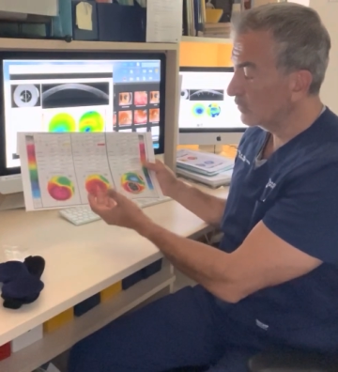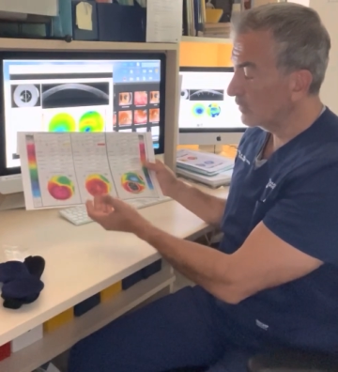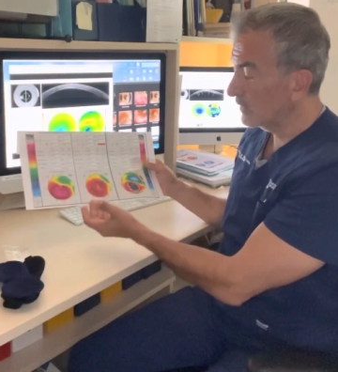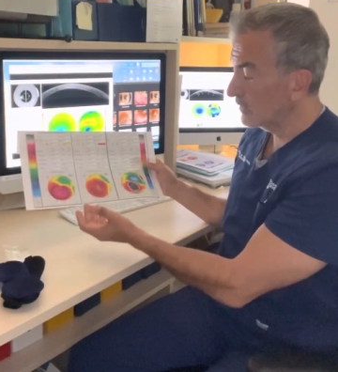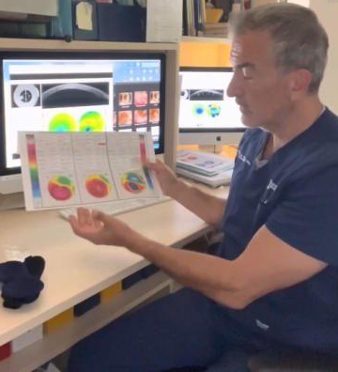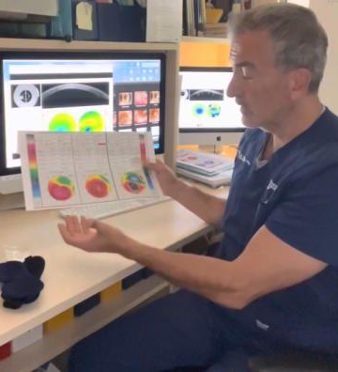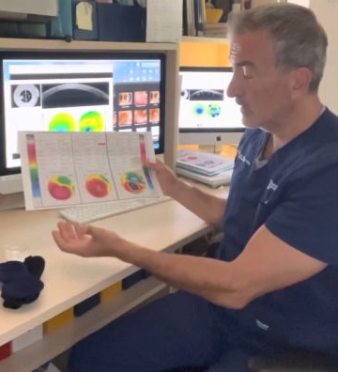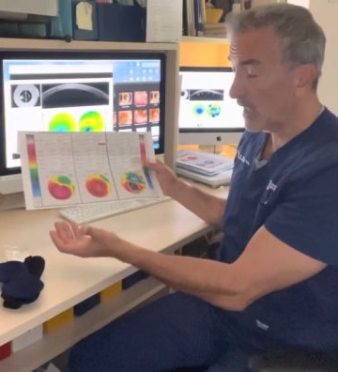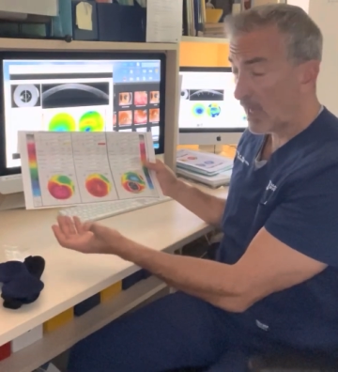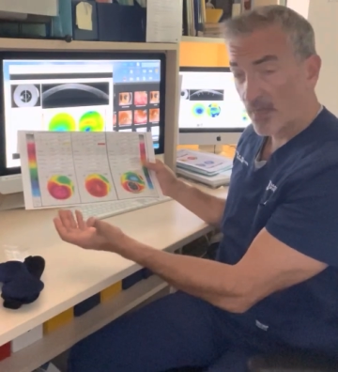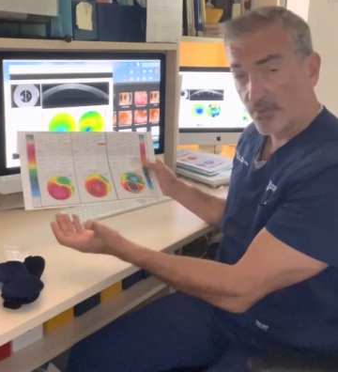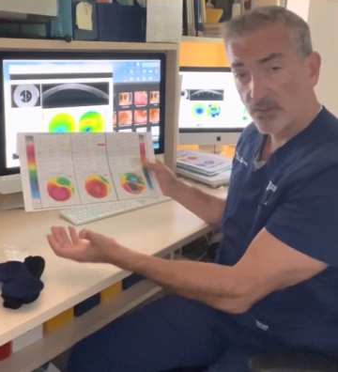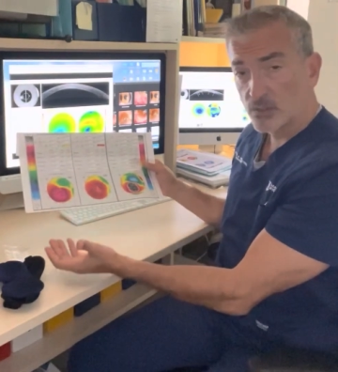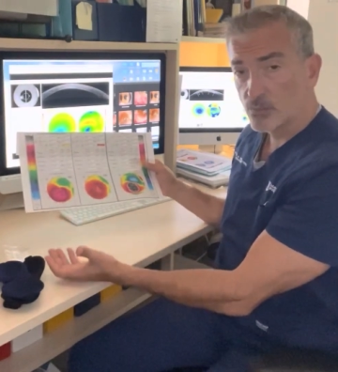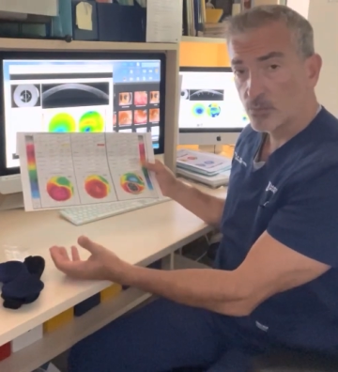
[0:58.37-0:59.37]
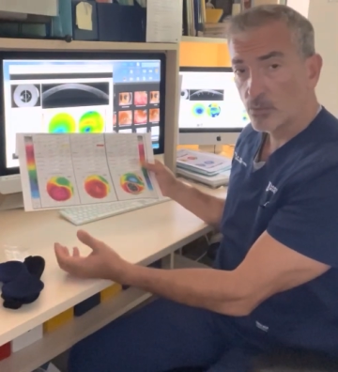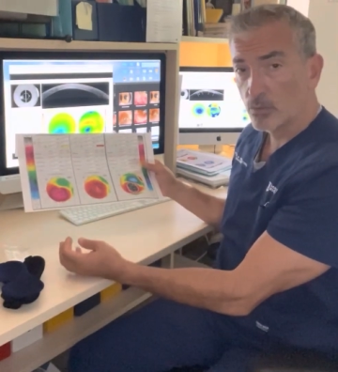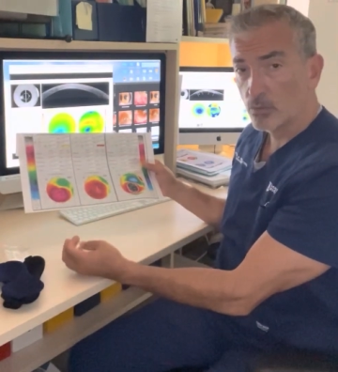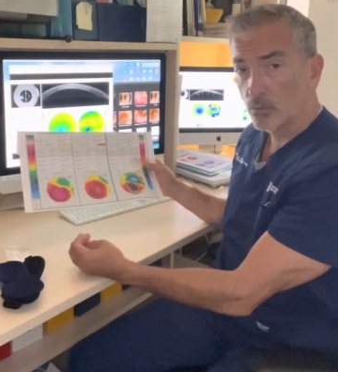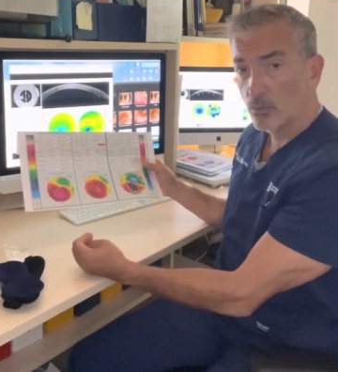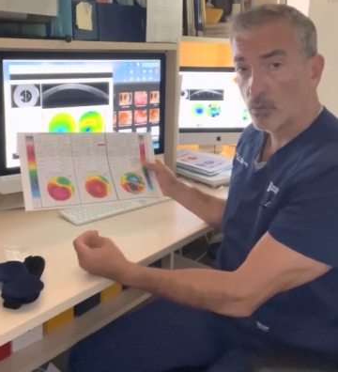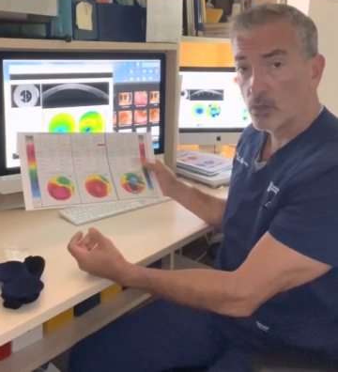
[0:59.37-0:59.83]
with the Athens
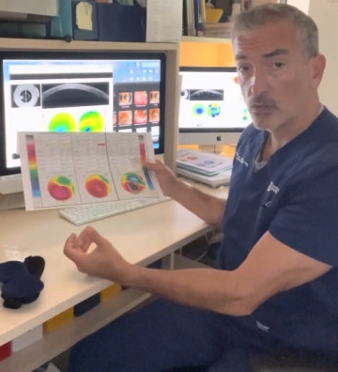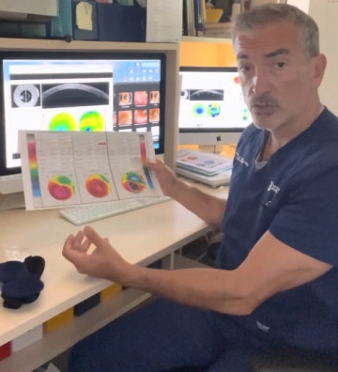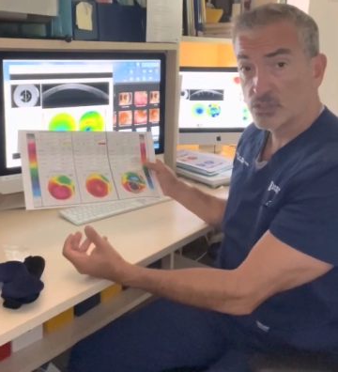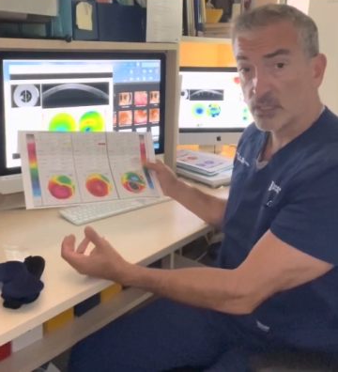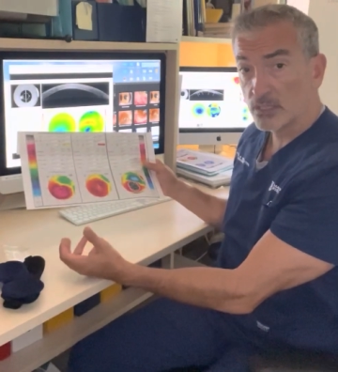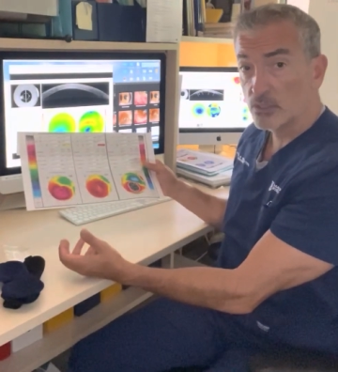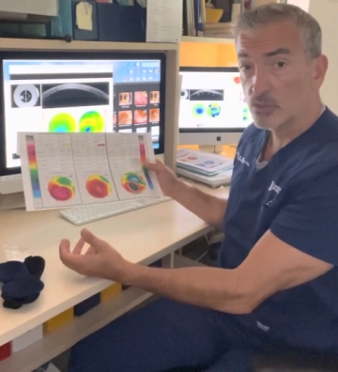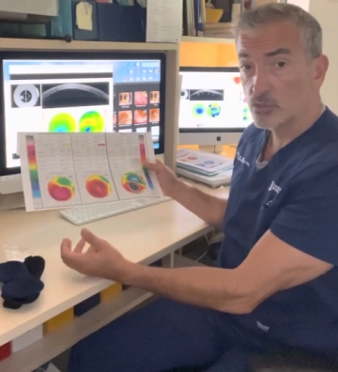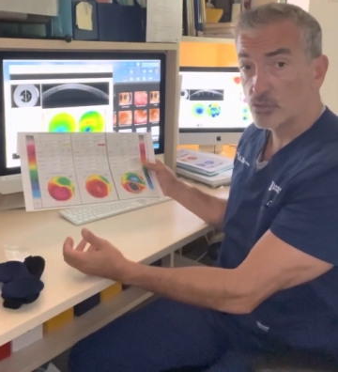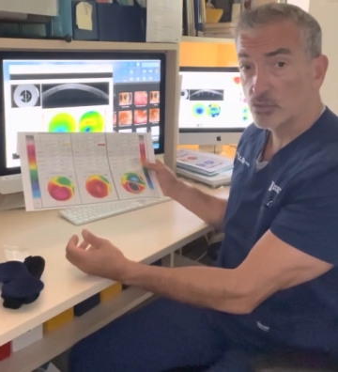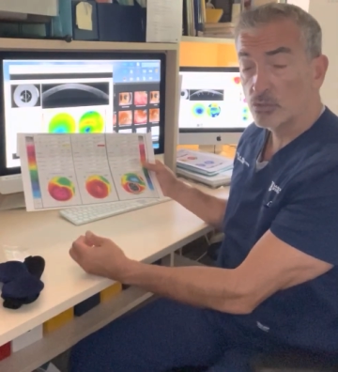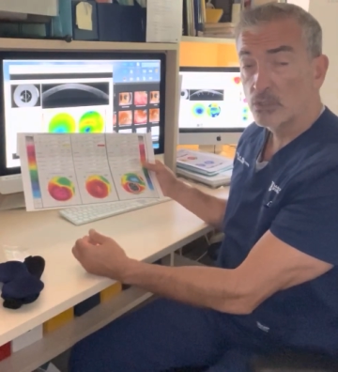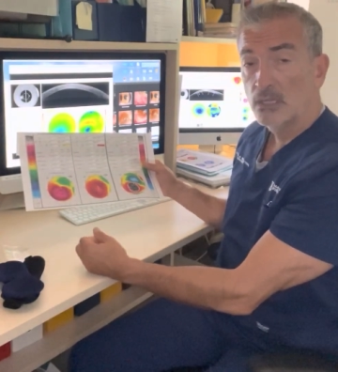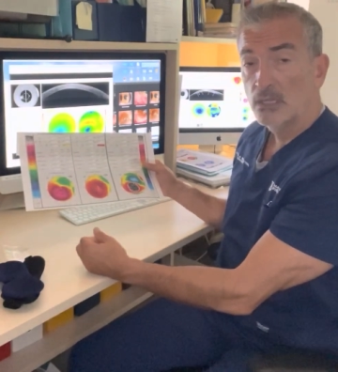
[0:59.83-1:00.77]
protocol, our signature